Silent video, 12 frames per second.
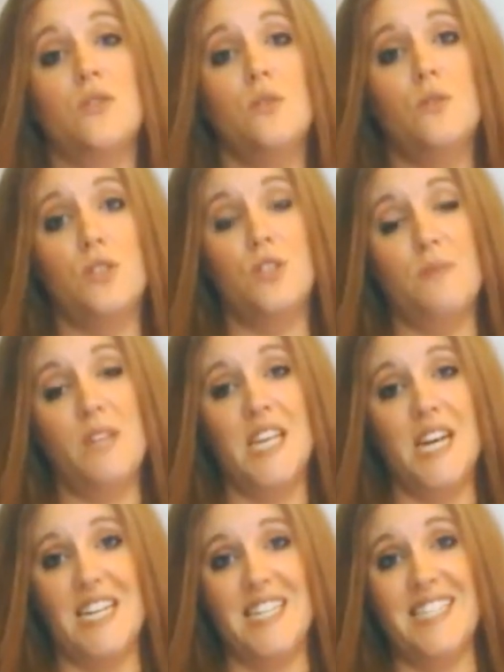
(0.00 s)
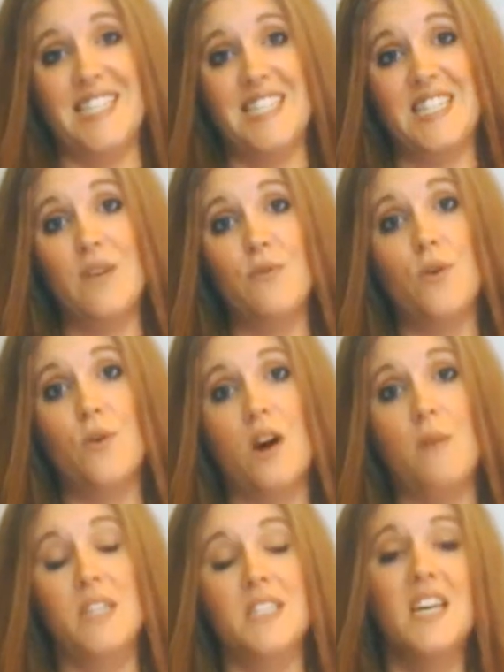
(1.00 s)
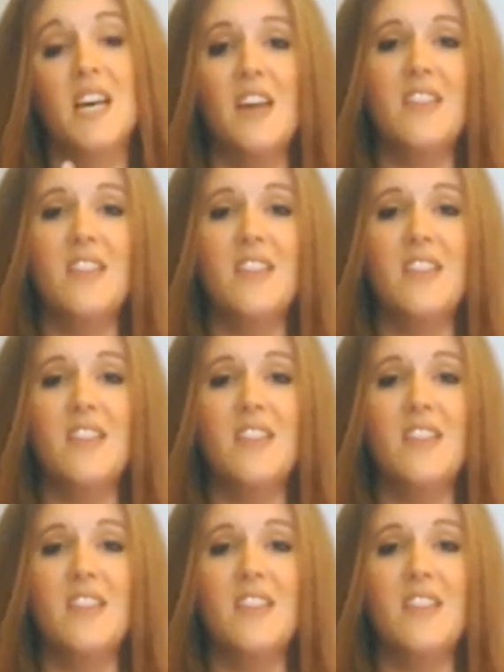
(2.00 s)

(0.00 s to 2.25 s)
in order to meet the NSSC requirements,